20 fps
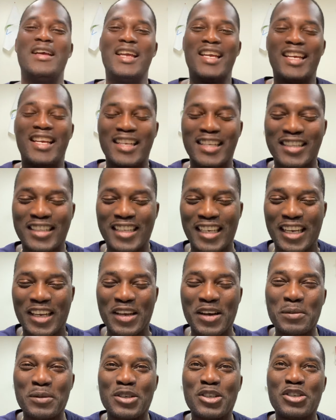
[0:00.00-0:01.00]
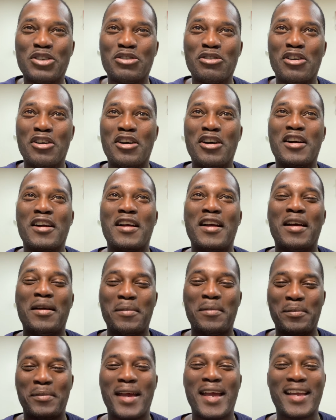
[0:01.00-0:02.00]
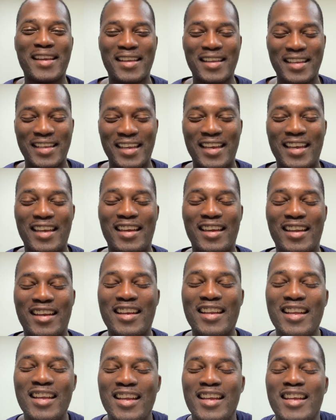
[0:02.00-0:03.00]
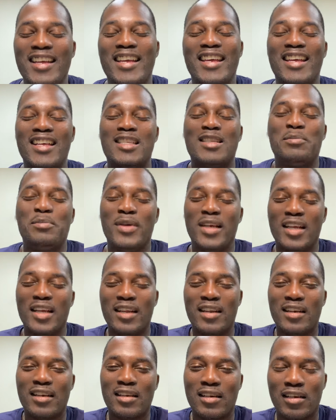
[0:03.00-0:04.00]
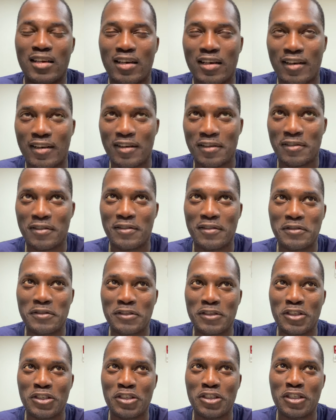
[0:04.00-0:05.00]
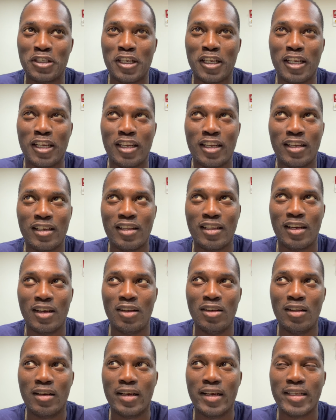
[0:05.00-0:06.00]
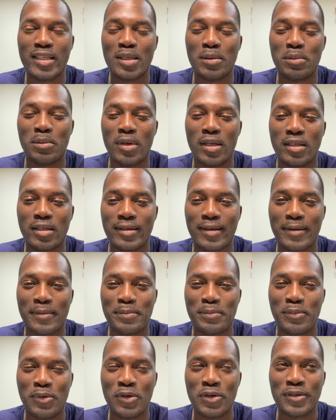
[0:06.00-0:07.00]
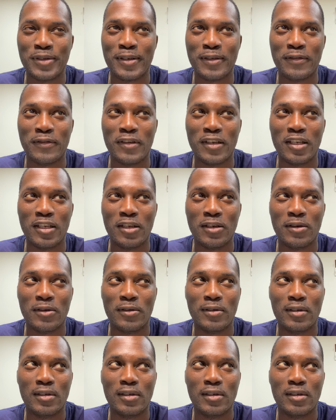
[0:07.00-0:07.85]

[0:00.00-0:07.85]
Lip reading: it's Tayomi Strong. I'm back again. It's been shit. How long has it been since I posted a video?